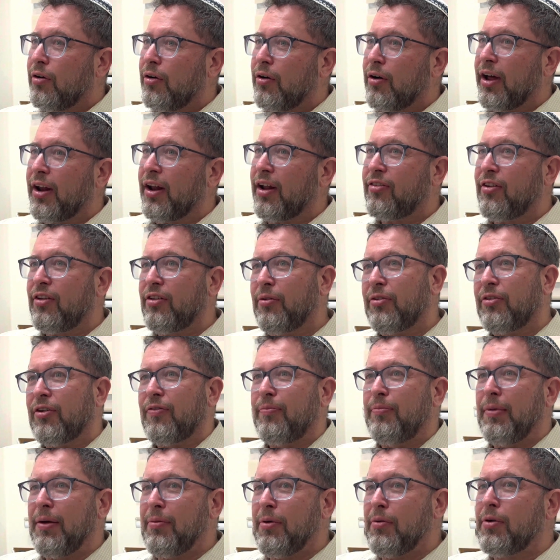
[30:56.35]
And I said to myself,
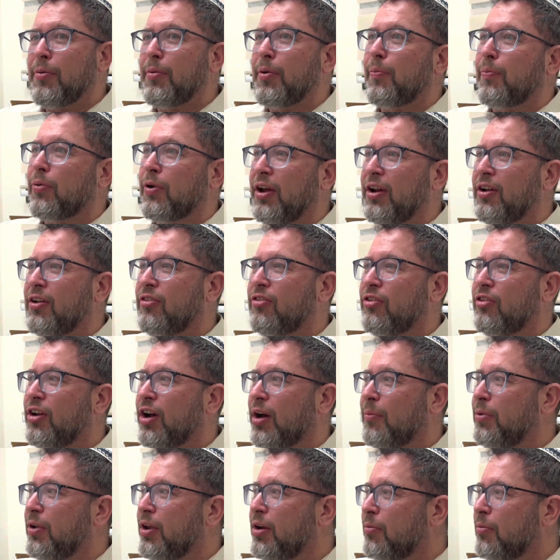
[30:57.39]
maybe Reverend Preda should not be